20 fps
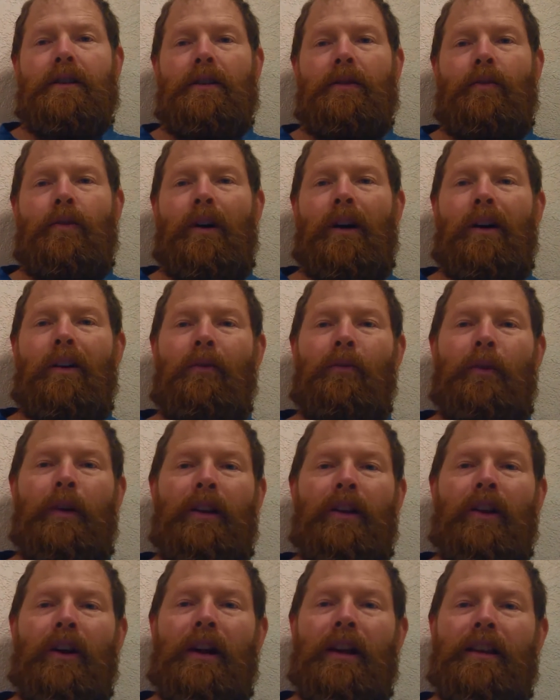Well, if we
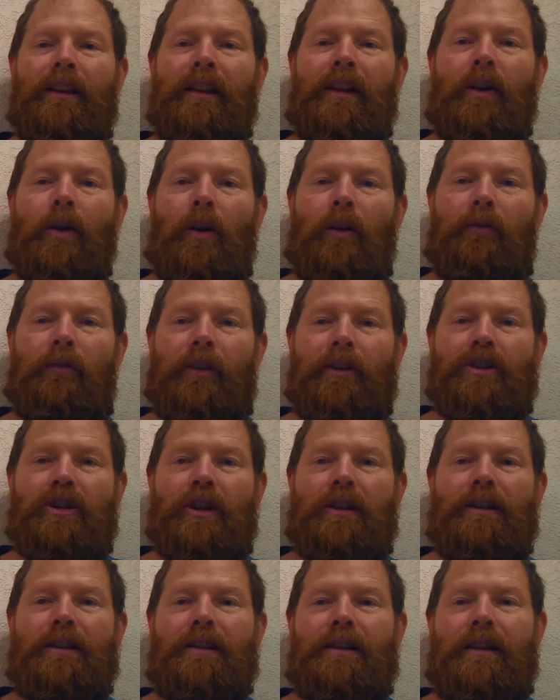look at the
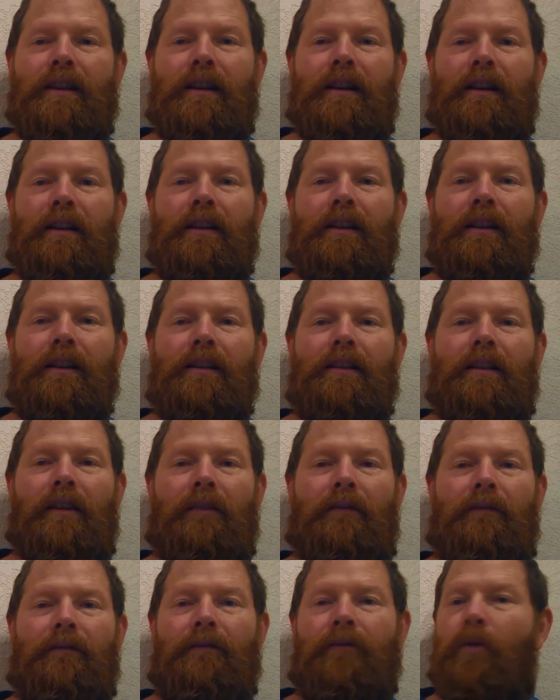coefficients, the
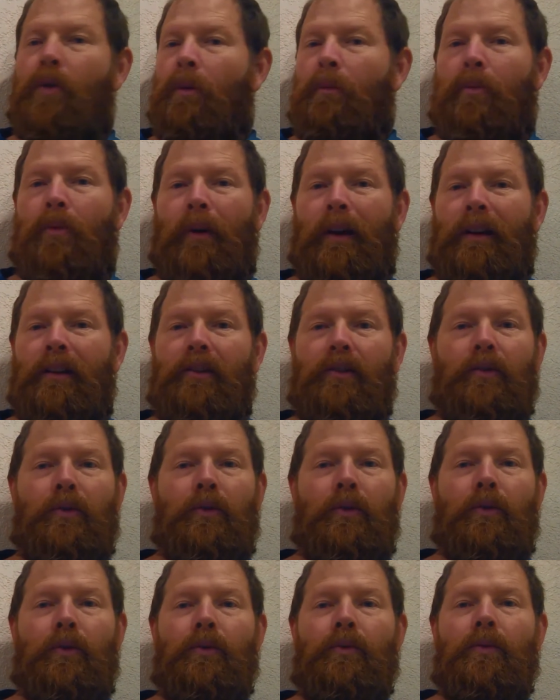
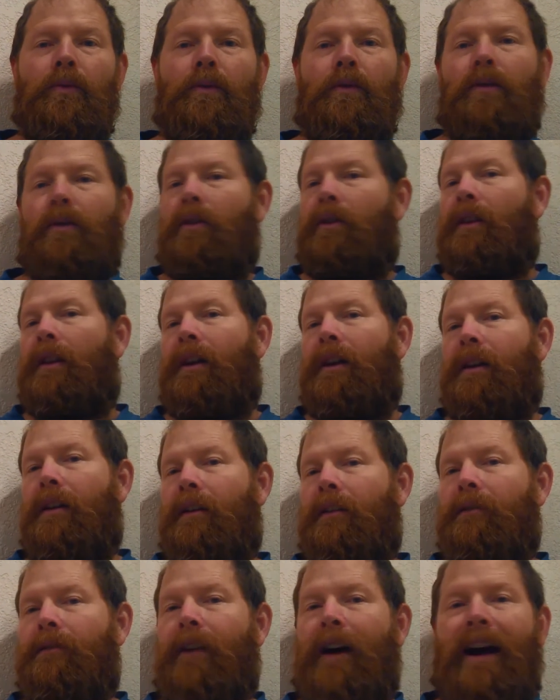4.2 or
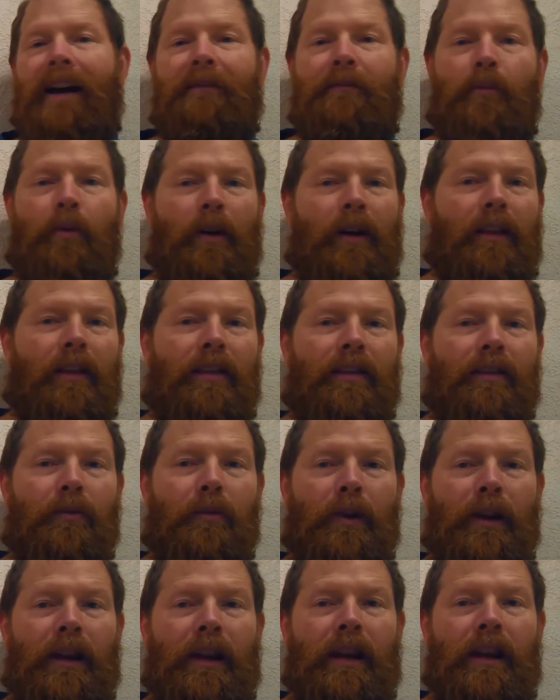the
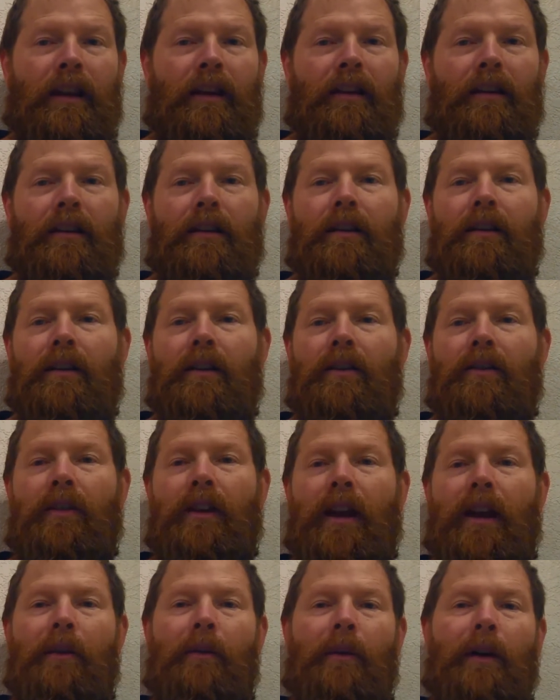5.3,
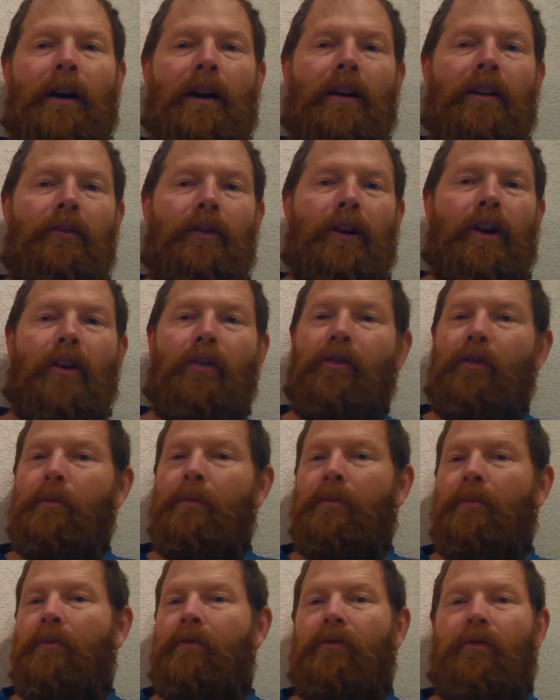okay, well, if we go
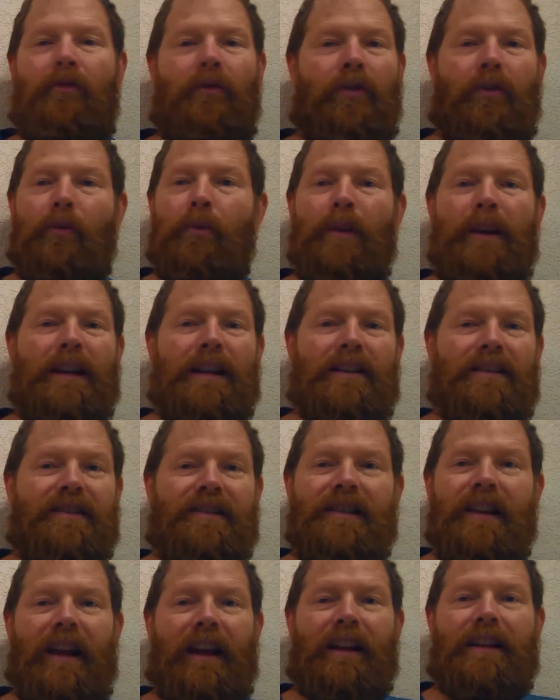from 3 to
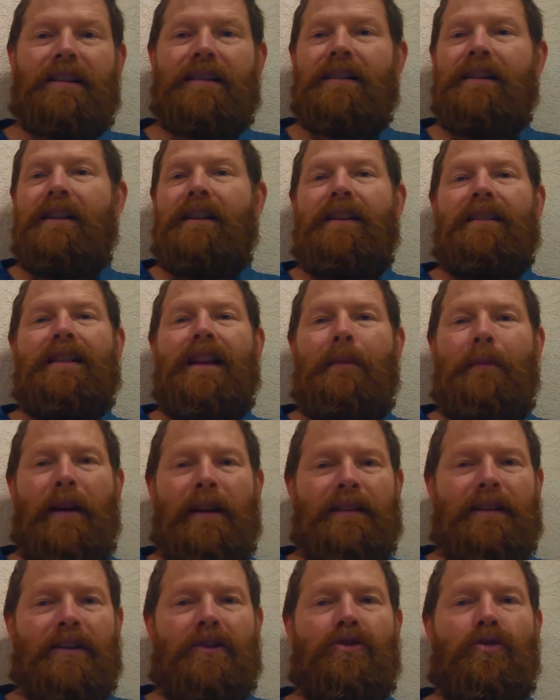6, that
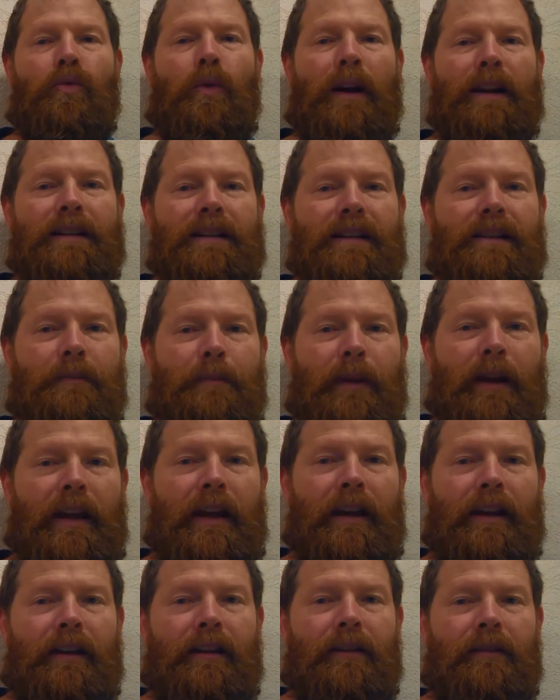makes it twice as
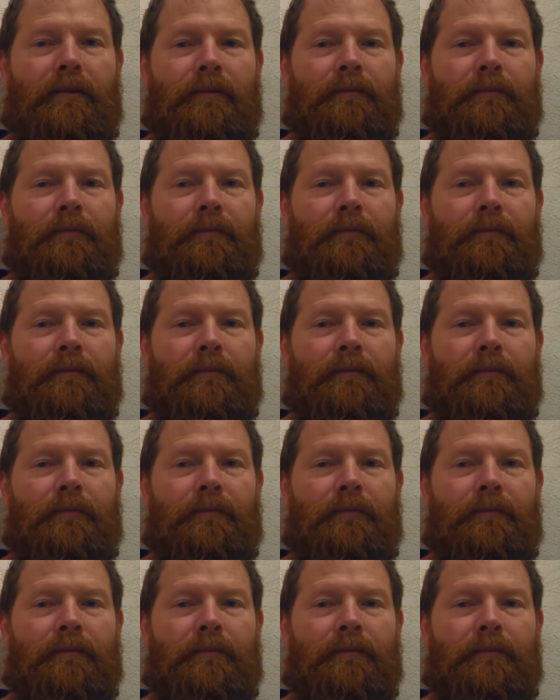big.